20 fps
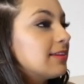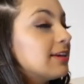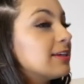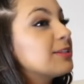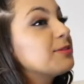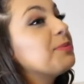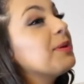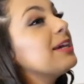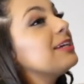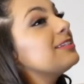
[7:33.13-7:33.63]
The
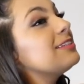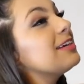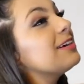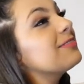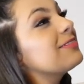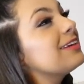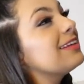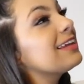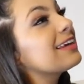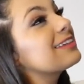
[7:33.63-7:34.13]
Space
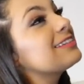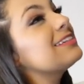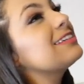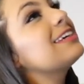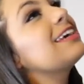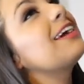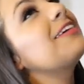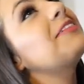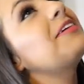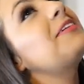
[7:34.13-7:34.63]
Jam
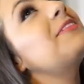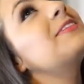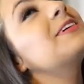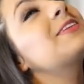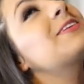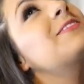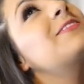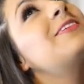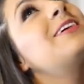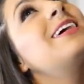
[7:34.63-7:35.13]
collection came out
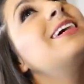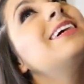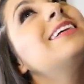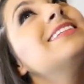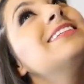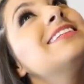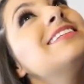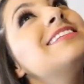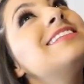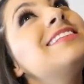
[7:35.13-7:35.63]
with
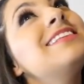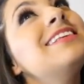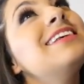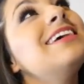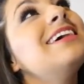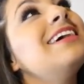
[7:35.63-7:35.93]
ones.